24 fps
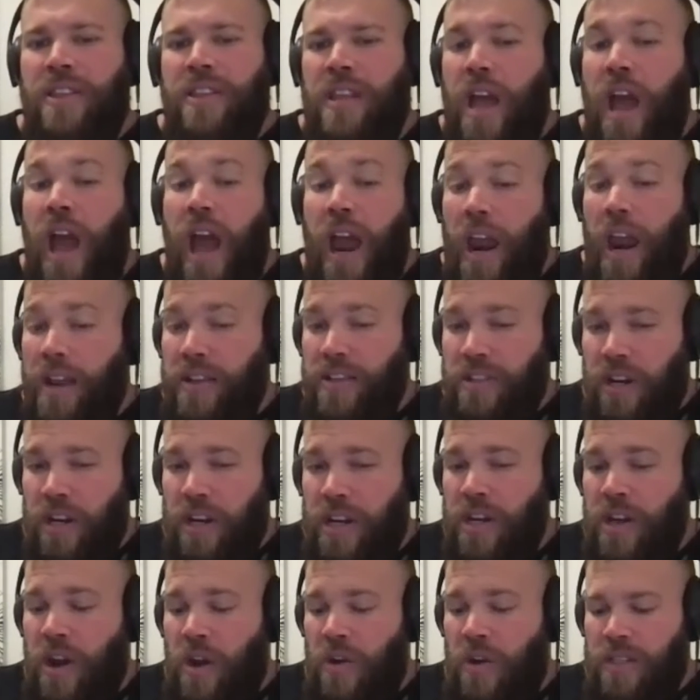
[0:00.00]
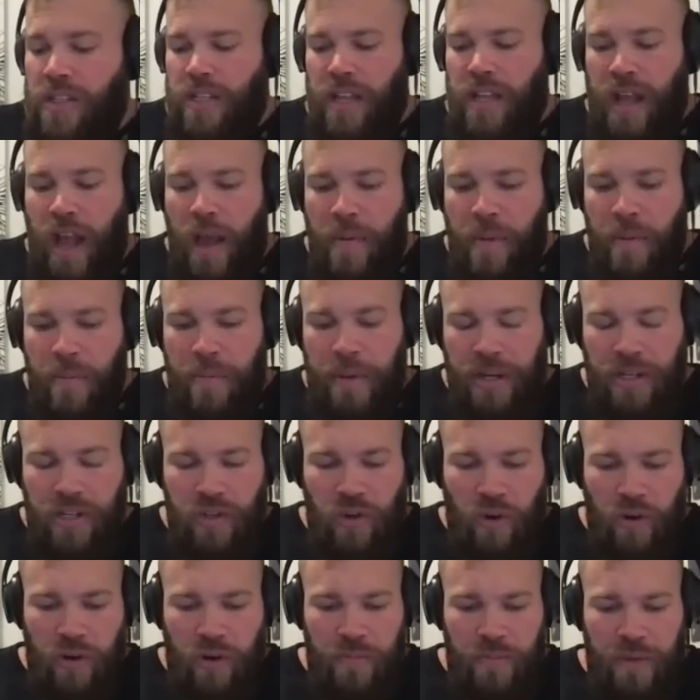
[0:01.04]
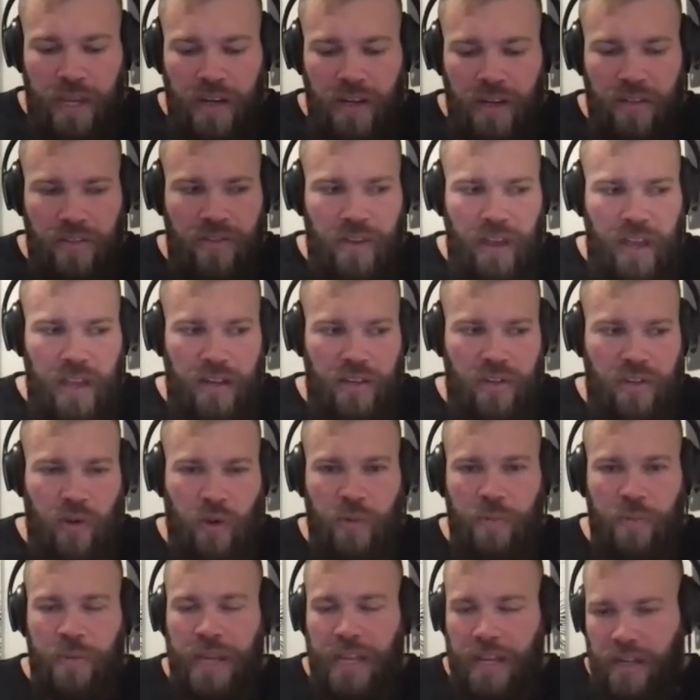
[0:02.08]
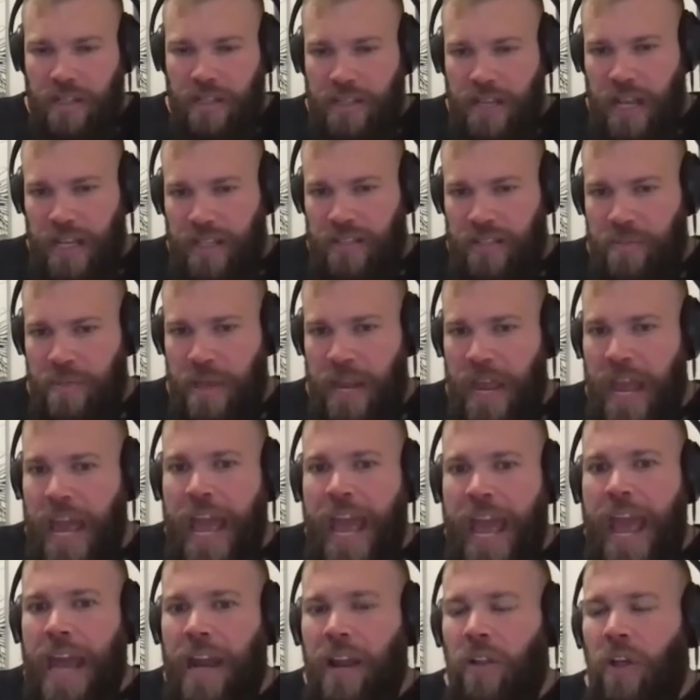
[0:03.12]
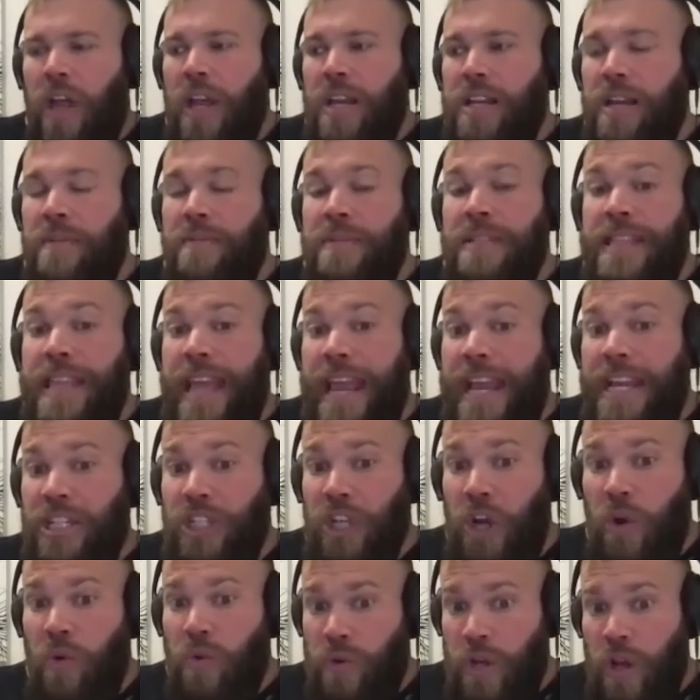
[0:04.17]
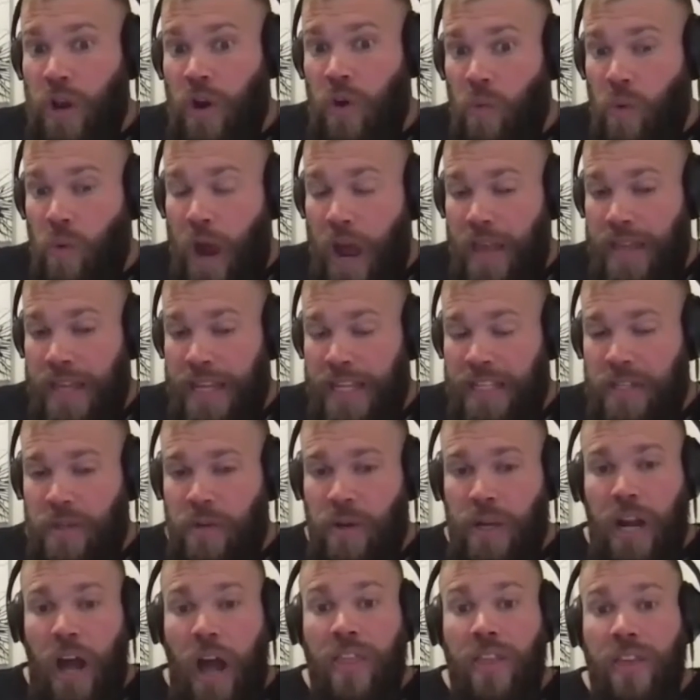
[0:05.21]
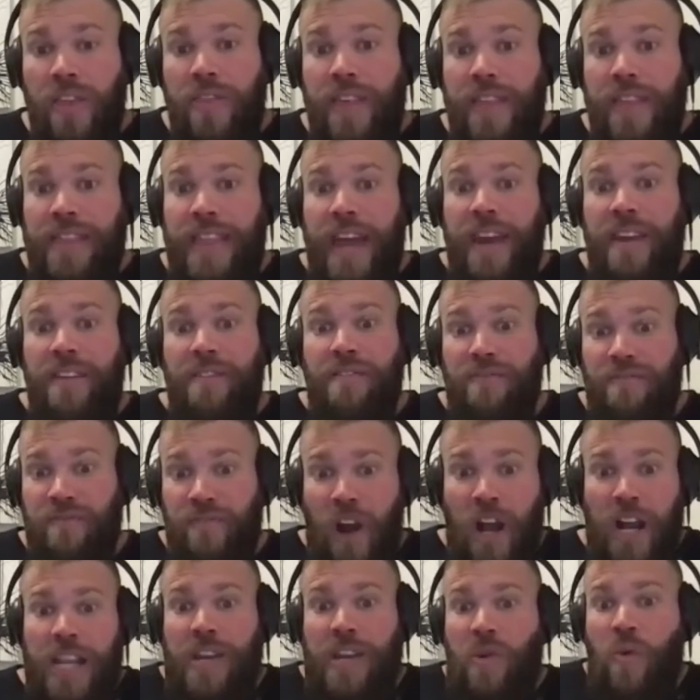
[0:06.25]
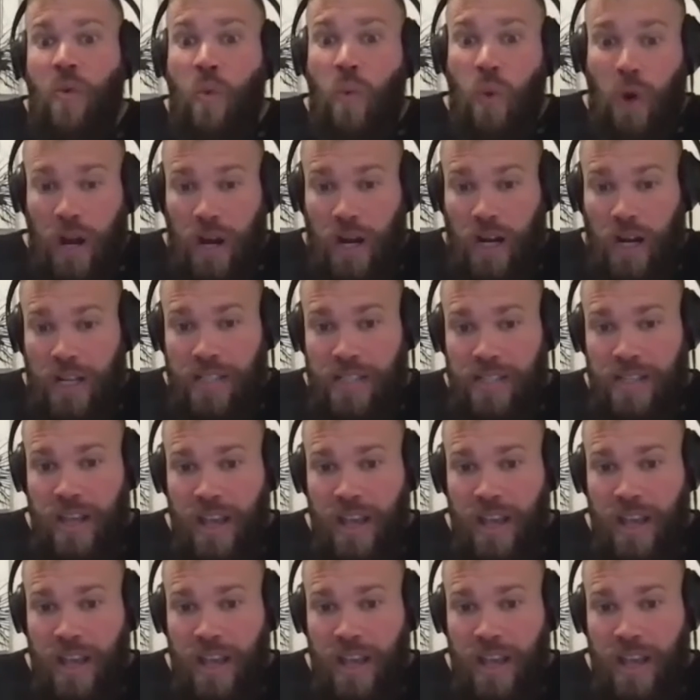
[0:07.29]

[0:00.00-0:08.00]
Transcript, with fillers: and I started noticing, like, I'm a big Jordan Peters fan. Jordan Peters takes them there. And a lot of times they don't know why they do it, other than that it fucking works,